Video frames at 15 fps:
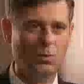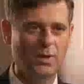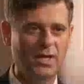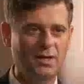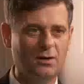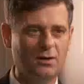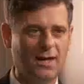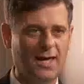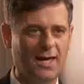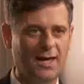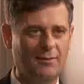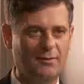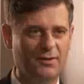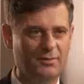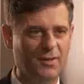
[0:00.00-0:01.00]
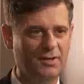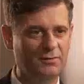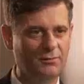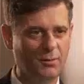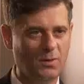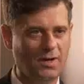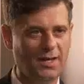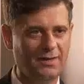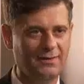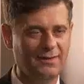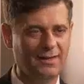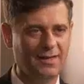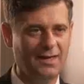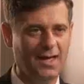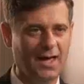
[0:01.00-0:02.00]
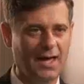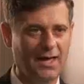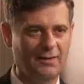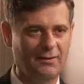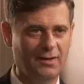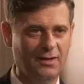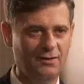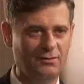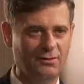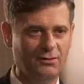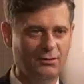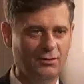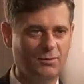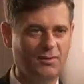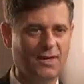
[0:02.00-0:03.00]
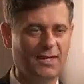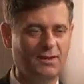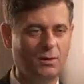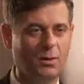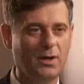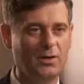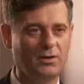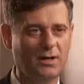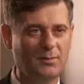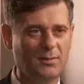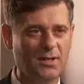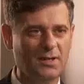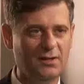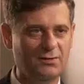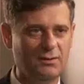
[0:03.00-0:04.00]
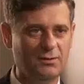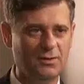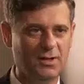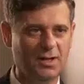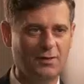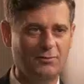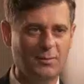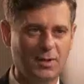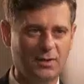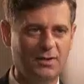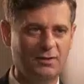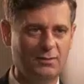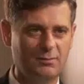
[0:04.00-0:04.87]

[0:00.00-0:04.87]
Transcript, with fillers: We don't have as much voice as interest groups like oil companies who give millions